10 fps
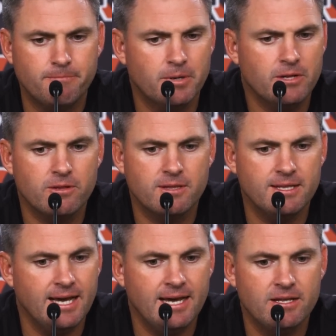But other than
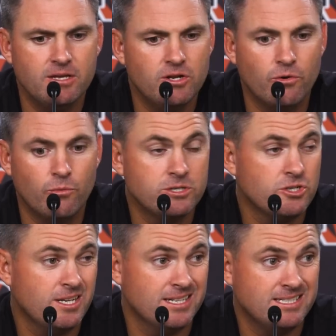that, once
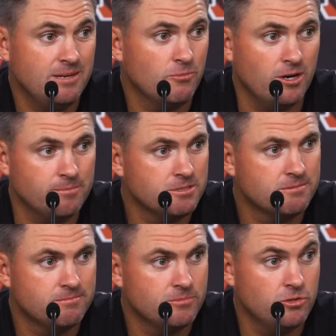you get into team
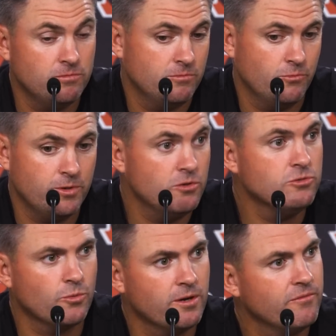reps, we
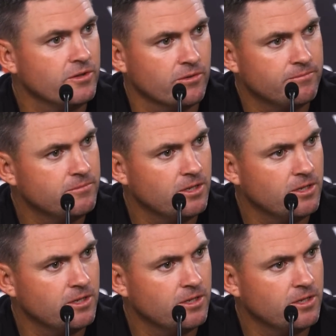use one field.